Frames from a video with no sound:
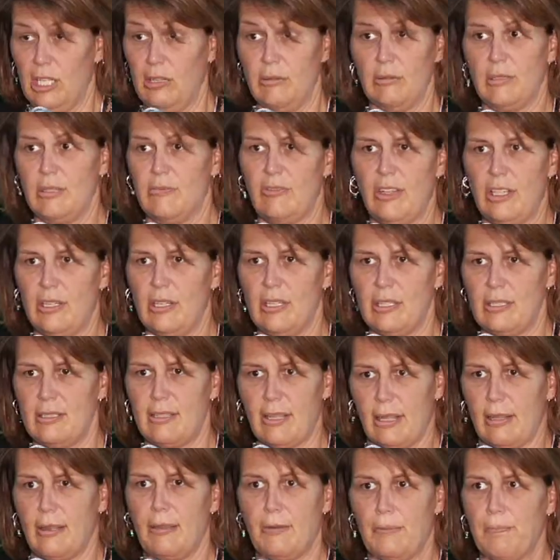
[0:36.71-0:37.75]
He was very
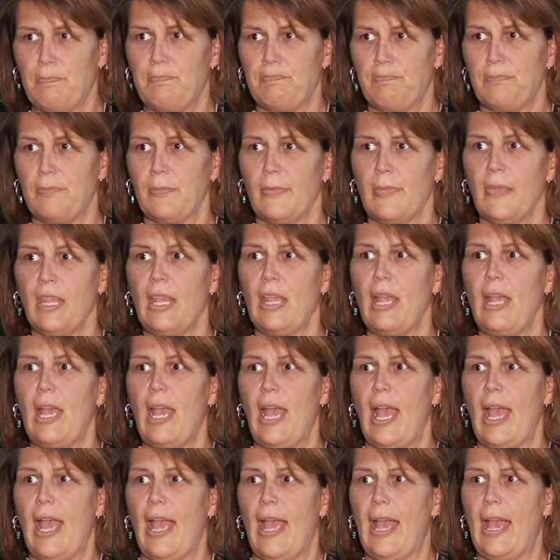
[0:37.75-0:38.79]
sick.
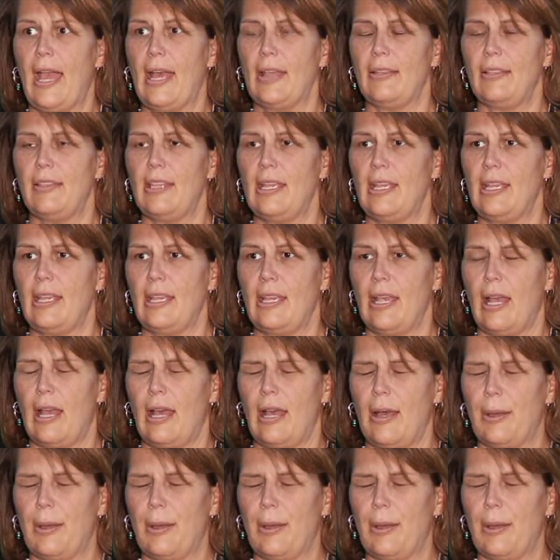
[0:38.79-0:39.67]
And the